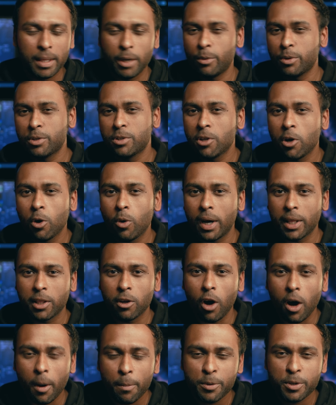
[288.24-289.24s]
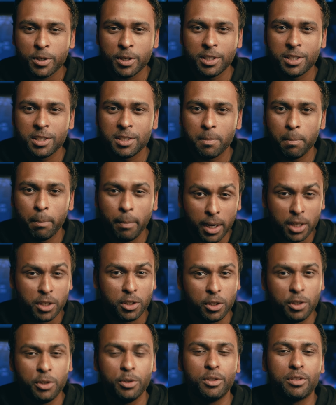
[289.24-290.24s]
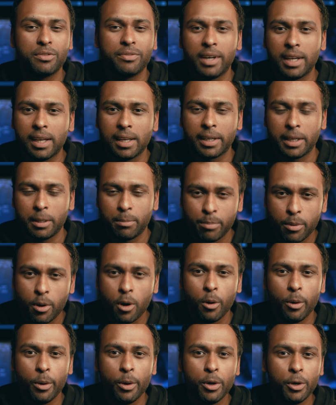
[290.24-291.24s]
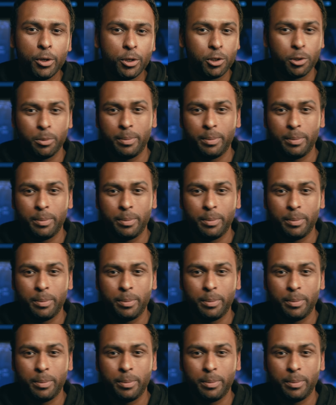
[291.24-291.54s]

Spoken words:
there was no other options but to use Final Cut Pro to